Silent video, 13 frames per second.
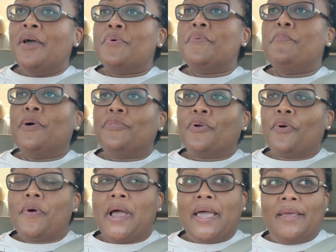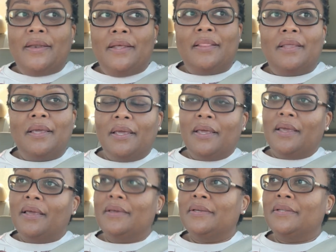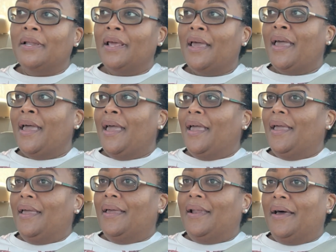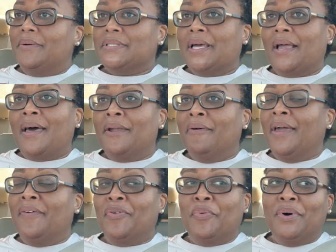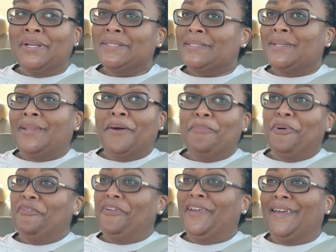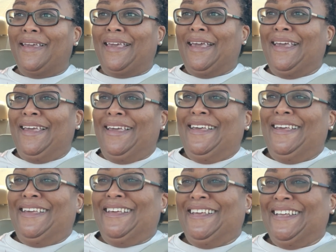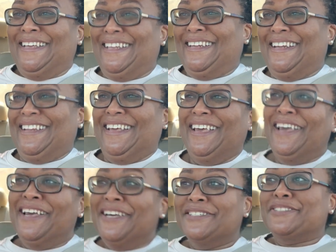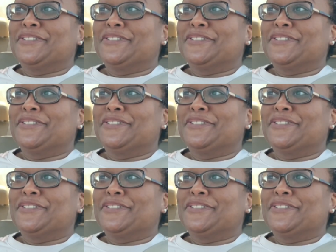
We were both crying at the end, and I was like, I don't ever want to see that movie again.